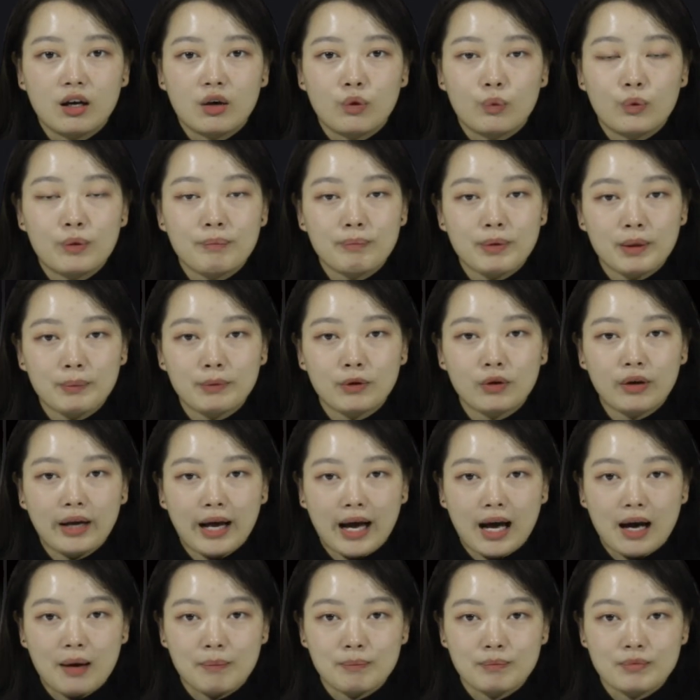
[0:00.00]
When people
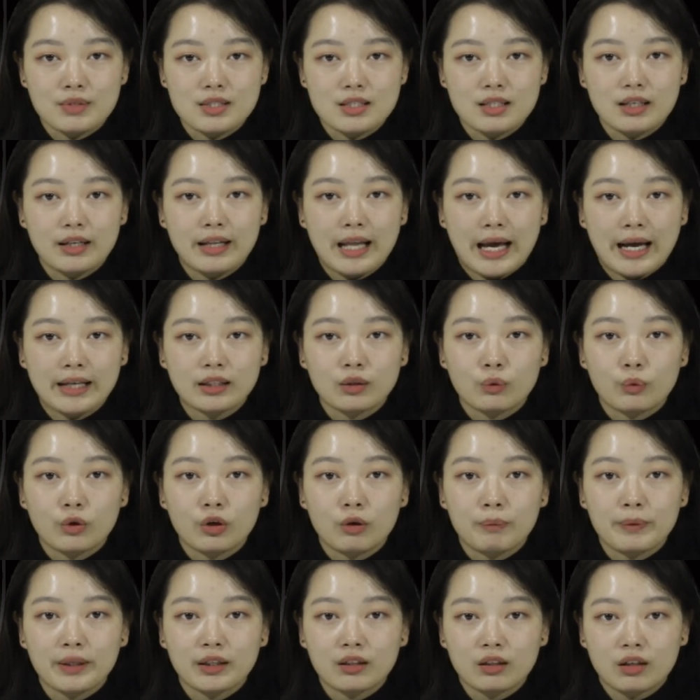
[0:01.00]
come, the light
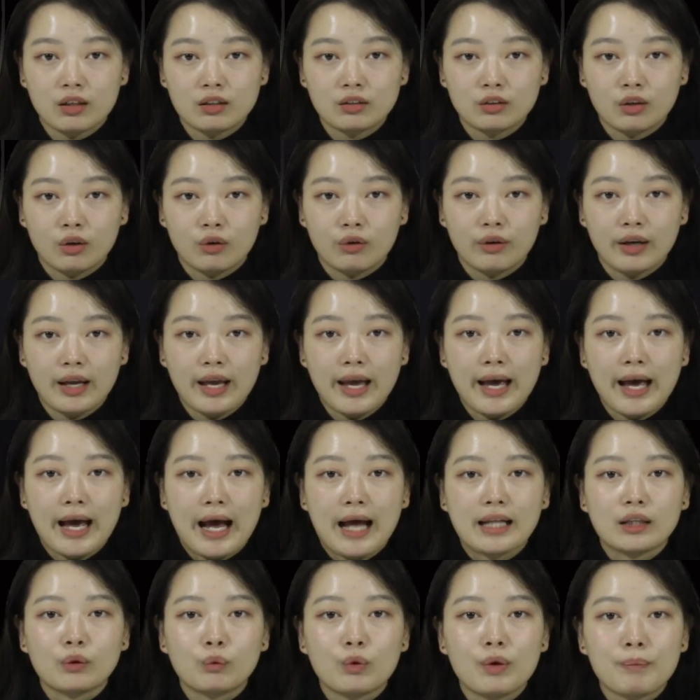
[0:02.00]
will be turned on,
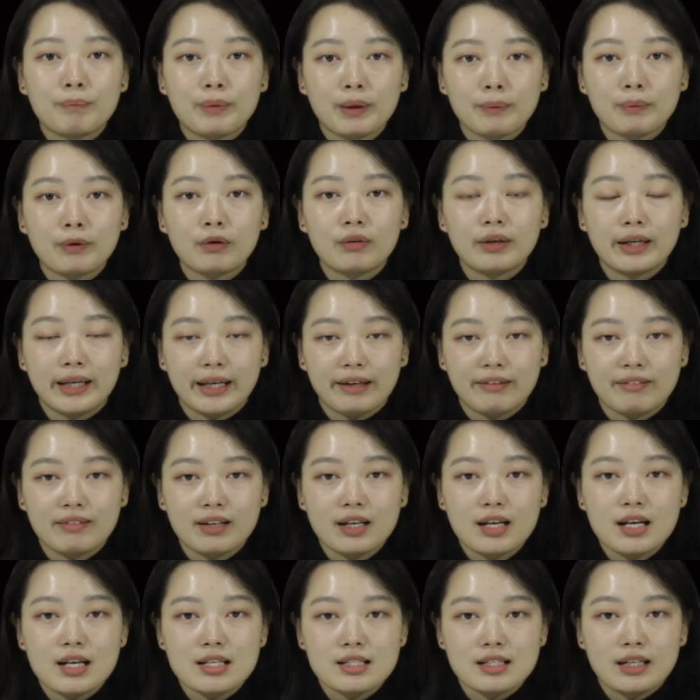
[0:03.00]
and when people leave,
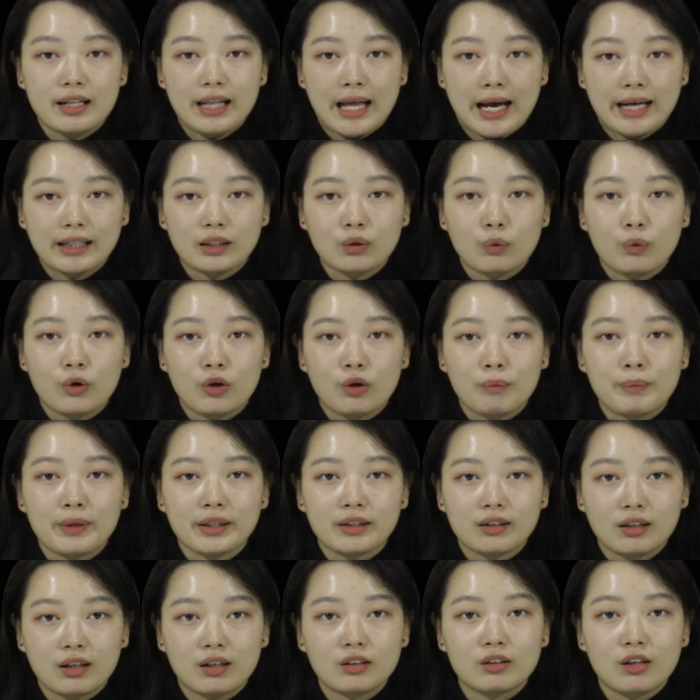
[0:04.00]
the light will be
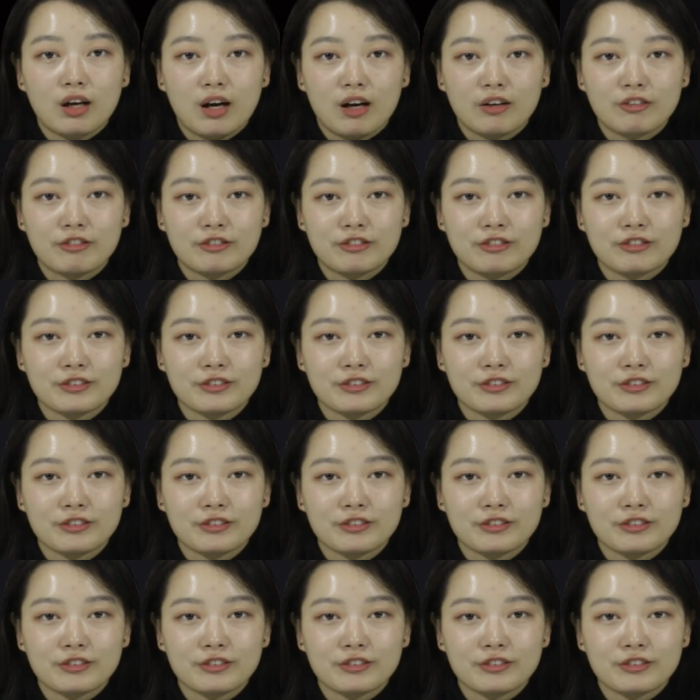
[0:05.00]
turned off.